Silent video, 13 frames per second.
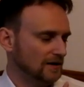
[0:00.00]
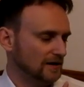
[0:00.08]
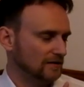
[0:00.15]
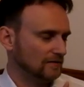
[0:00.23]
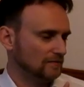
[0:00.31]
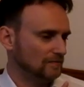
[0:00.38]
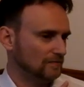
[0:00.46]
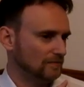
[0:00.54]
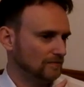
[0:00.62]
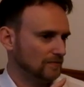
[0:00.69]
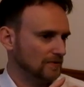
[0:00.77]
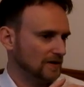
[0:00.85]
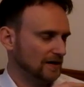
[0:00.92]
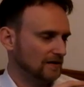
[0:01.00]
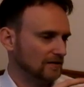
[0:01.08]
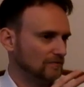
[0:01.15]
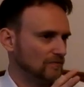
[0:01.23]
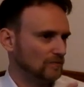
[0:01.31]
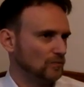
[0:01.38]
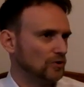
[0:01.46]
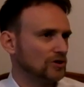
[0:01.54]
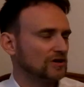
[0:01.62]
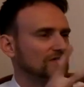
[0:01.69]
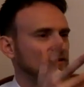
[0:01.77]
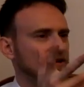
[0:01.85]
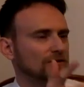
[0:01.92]
And and what I
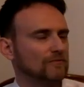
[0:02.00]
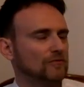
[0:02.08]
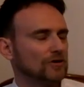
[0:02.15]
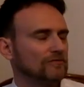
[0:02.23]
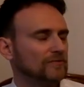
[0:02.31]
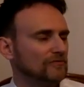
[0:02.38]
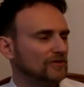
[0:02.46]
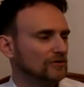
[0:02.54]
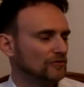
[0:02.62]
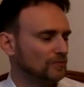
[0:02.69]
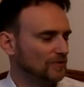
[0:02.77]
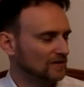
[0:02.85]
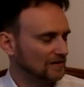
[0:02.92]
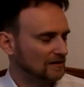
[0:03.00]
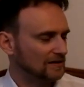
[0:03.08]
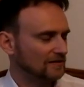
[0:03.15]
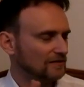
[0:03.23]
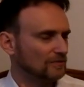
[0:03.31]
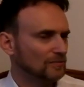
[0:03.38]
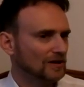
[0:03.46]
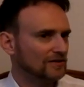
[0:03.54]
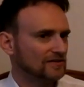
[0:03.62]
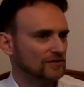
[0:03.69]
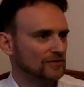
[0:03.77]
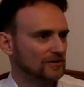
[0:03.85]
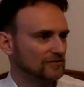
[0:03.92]
said in one of my videos, basically, this is
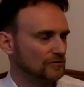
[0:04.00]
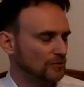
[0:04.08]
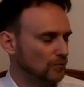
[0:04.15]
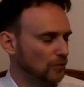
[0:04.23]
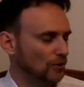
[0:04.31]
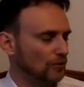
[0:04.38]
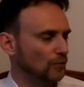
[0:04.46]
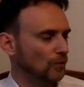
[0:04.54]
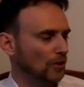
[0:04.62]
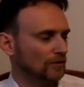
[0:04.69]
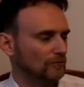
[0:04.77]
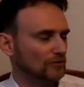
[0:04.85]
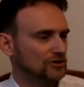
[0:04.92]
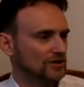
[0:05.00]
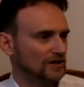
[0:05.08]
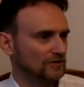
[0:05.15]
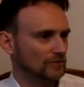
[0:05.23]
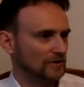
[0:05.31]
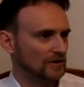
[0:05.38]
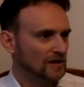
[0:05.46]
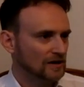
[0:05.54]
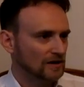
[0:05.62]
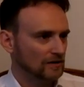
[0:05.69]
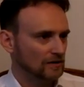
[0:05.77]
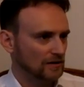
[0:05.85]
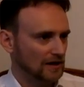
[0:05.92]
military history one oh one, what I'm doing.
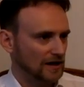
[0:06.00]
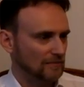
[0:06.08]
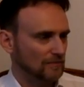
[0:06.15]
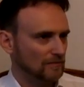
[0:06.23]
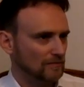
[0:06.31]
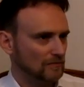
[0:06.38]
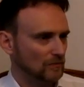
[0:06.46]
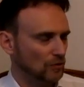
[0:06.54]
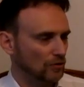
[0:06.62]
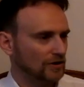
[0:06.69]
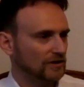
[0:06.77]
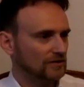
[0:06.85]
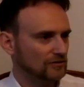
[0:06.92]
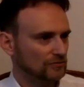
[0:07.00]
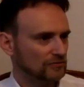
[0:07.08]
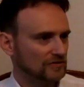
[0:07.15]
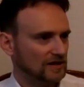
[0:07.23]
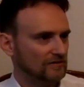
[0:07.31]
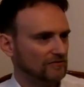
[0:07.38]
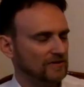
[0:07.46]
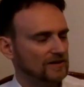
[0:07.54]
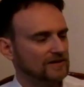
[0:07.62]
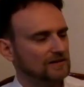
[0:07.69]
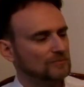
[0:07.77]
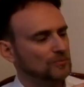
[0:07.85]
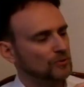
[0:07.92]
I'm learning new stuff and
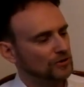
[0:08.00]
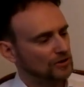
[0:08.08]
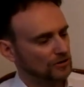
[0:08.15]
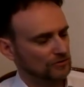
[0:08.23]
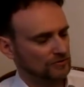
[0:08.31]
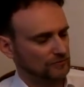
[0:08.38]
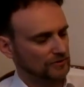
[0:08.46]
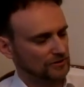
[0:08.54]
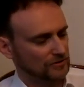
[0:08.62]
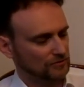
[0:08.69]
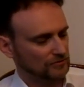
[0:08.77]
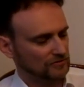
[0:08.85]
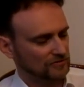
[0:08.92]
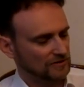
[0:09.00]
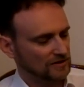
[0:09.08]
then putting out the videos.